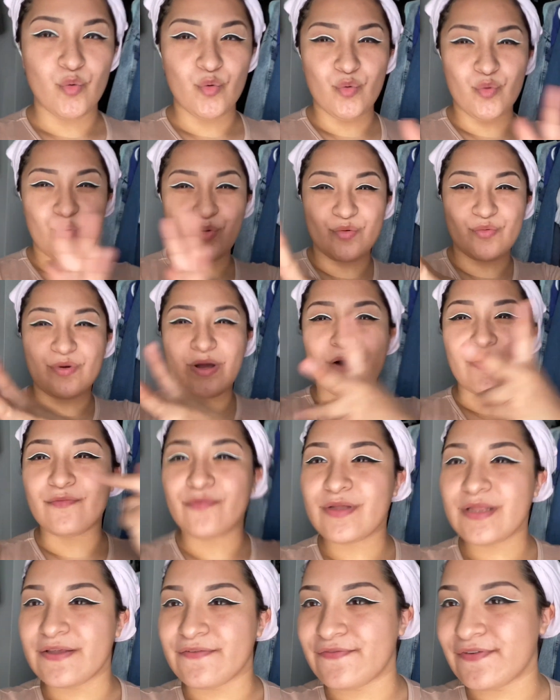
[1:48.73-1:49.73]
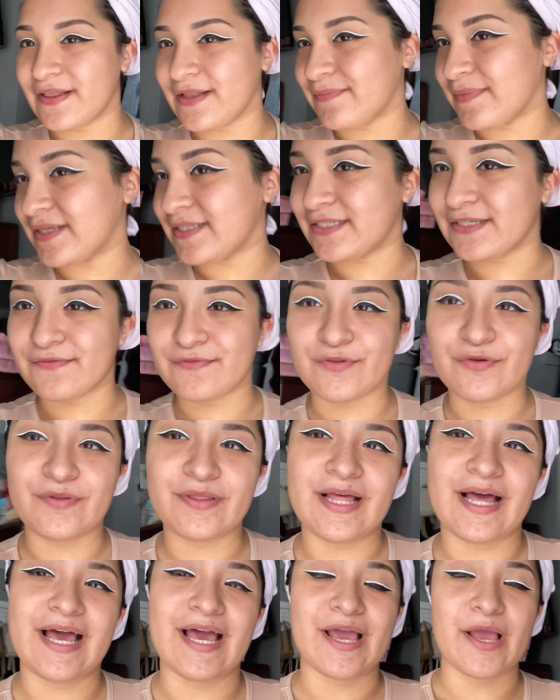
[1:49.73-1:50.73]
oh i'm really feeling myself though
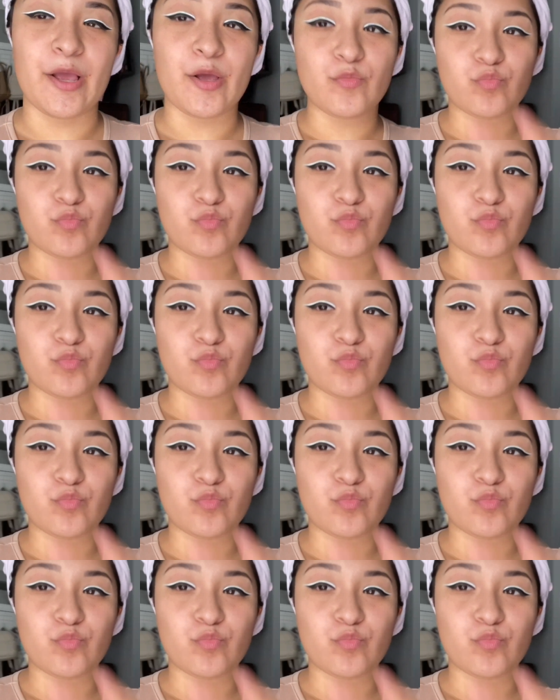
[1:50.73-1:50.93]
like